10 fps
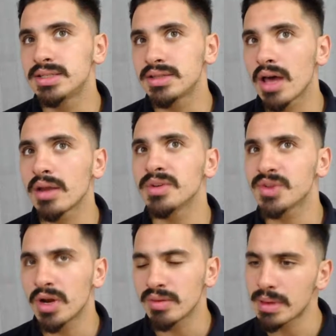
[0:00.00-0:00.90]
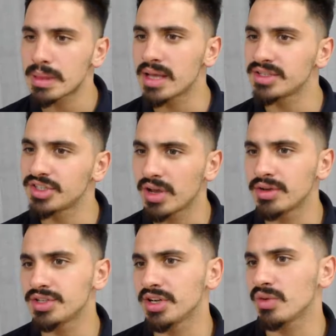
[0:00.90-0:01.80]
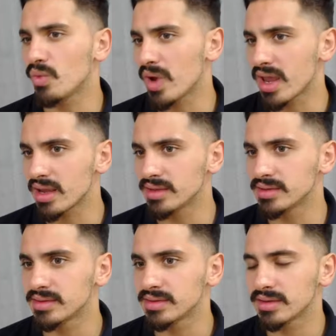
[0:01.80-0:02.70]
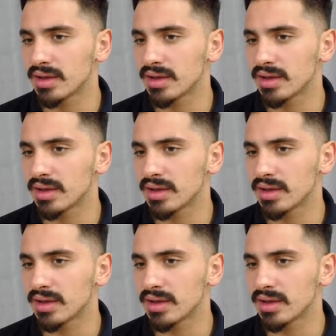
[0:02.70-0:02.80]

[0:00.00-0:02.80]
thought it was going to be less challenging in ways